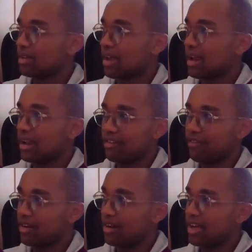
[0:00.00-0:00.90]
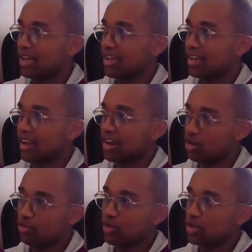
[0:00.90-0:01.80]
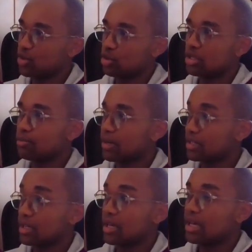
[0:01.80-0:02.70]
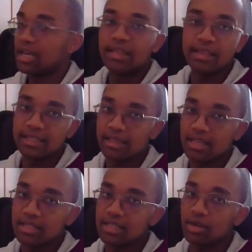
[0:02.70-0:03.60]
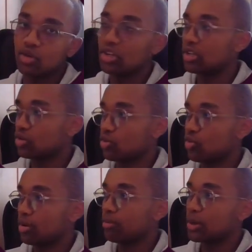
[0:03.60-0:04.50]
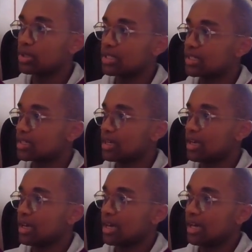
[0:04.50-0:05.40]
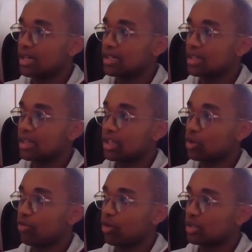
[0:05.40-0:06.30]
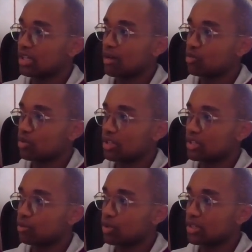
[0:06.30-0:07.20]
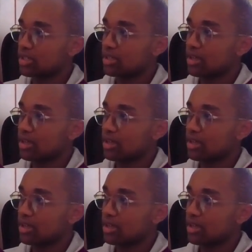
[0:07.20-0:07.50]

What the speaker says: clever kind of way to do it, but yes, that is how you needed to go about it. And thank you for watching up to this point.